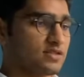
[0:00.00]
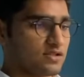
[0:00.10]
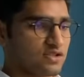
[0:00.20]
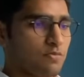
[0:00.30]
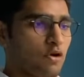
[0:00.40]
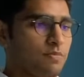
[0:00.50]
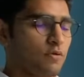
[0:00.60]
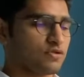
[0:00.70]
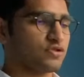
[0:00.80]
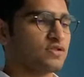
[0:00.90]
the small
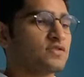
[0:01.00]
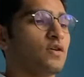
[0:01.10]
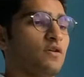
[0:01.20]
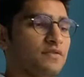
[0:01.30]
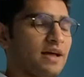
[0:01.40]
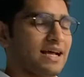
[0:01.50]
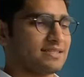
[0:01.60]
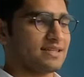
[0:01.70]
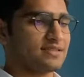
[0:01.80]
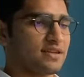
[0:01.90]
portions of the
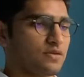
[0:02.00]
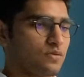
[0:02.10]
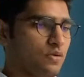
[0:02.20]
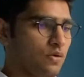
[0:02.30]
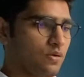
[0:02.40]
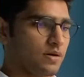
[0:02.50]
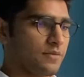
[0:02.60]
assets that you hold